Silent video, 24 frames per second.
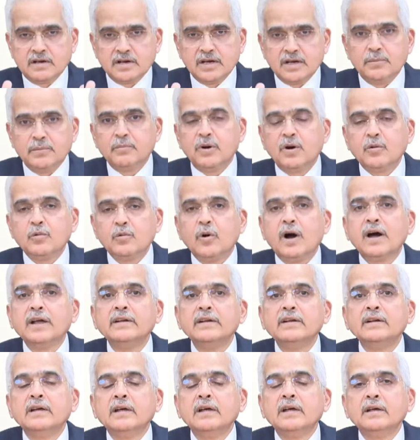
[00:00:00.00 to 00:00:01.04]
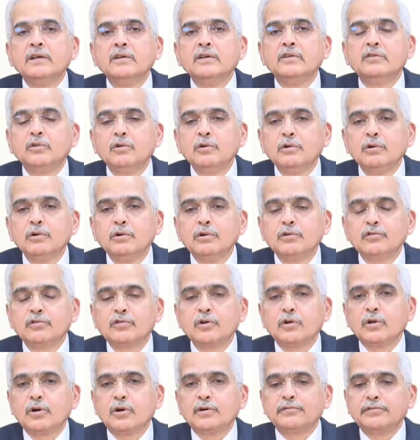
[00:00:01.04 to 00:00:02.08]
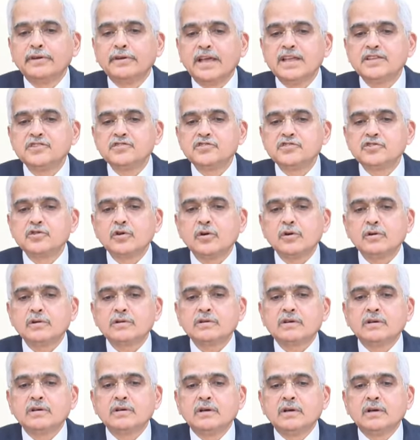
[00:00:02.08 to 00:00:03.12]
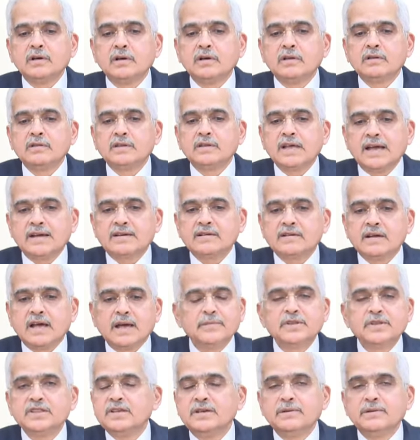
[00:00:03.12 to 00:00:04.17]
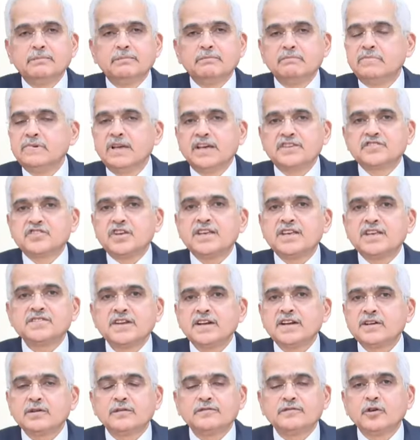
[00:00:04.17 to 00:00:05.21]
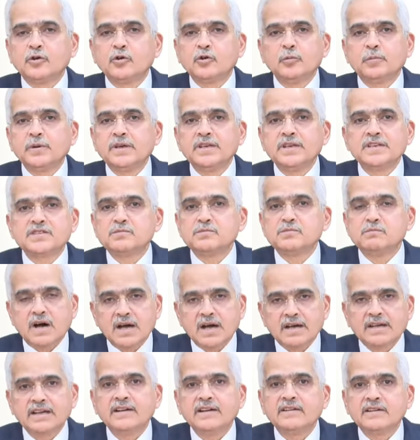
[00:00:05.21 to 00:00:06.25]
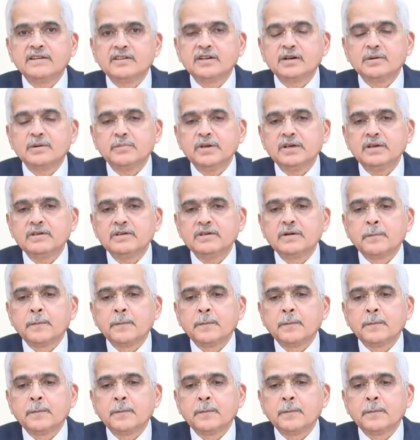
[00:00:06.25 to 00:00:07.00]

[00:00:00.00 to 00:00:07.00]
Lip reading: number one, to sort of ensure that, I mean, the exchange rate of the rupee is market determined.